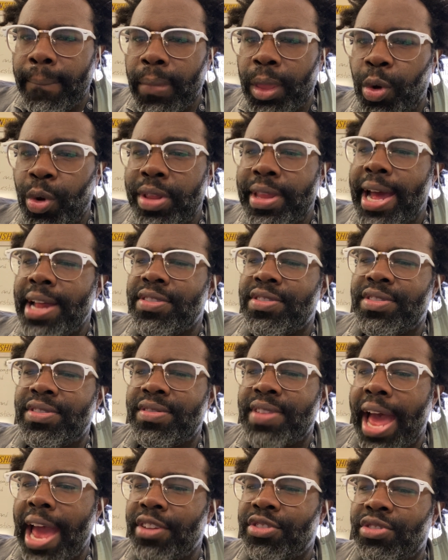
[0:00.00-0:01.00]
when that's
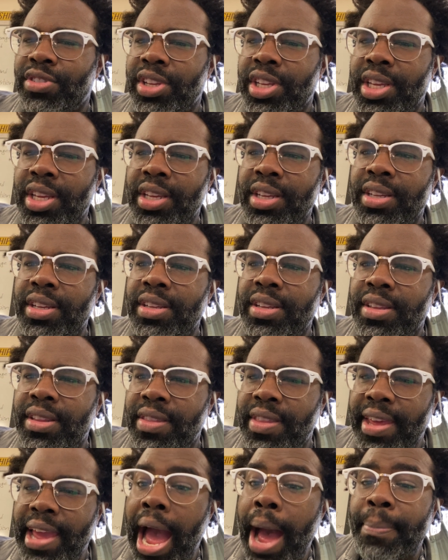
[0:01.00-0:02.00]
actually
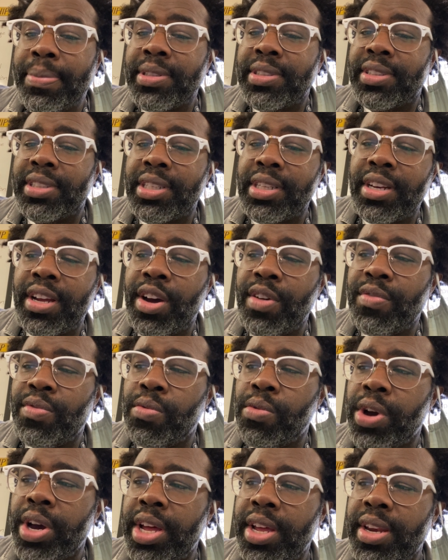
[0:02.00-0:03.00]
the opposite of
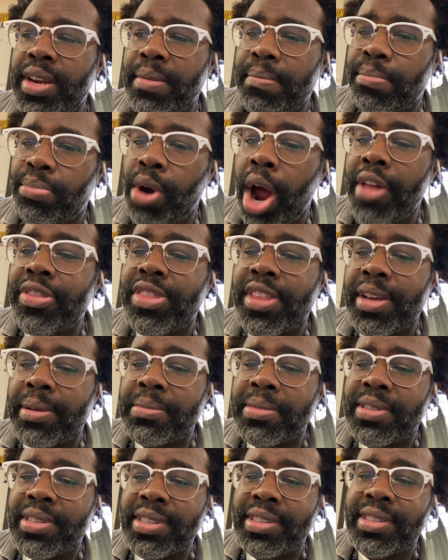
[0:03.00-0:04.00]
what brought
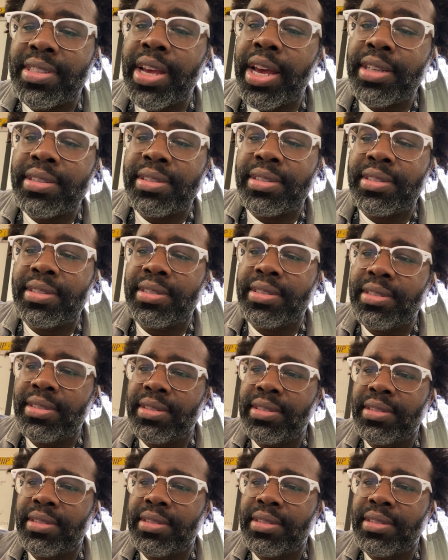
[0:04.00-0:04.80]
them success.